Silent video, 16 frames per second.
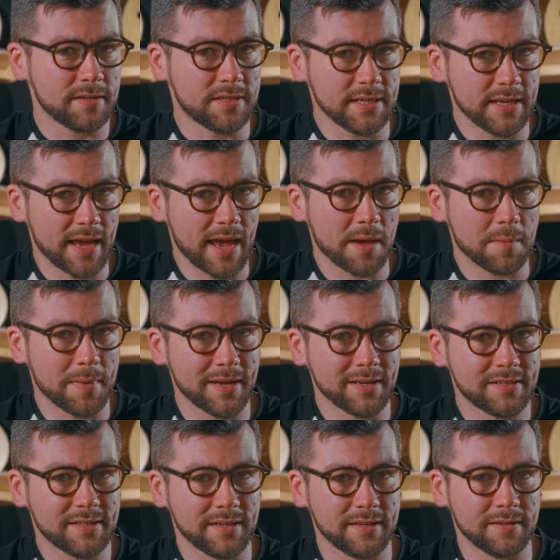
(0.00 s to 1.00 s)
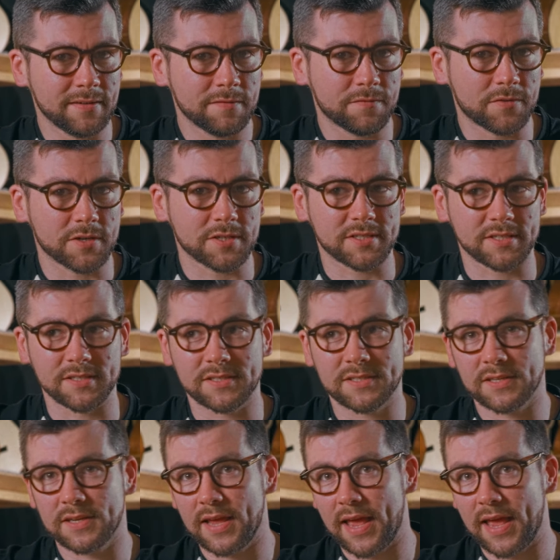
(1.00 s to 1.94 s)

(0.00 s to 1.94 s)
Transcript: DM18 versus